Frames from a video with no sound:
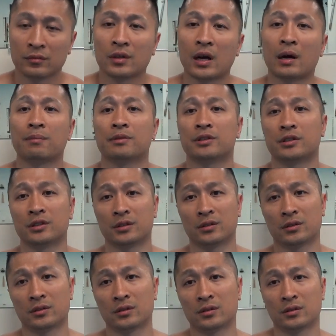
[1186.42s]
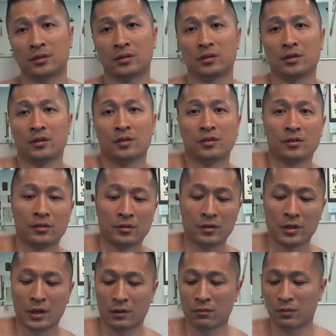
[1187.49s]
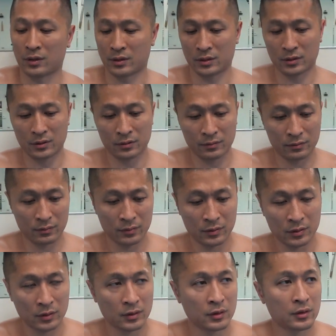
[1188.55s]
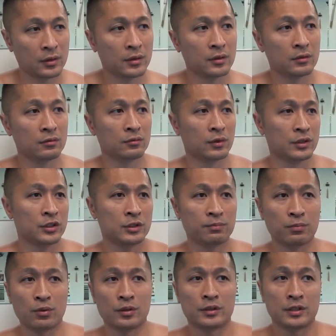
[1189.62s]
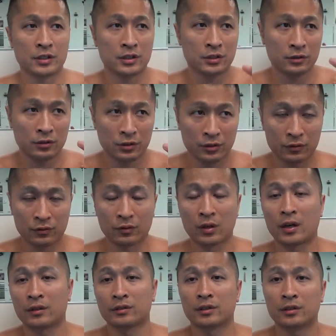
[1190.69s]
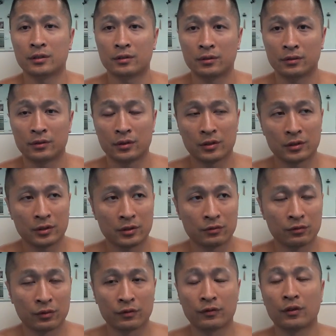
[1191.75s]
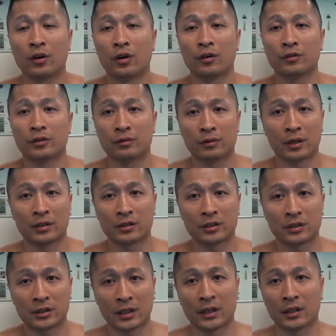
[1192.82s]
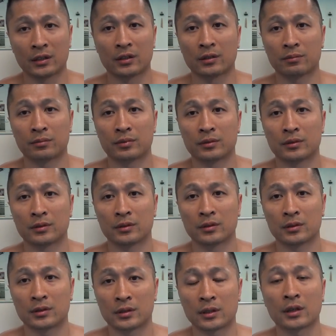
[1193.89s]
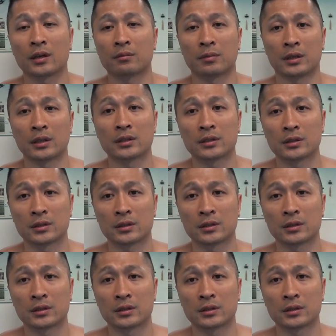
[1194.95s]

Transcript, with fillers: opposite. You got one, one sport that's surrounded, is, is revolved around stand-up combat.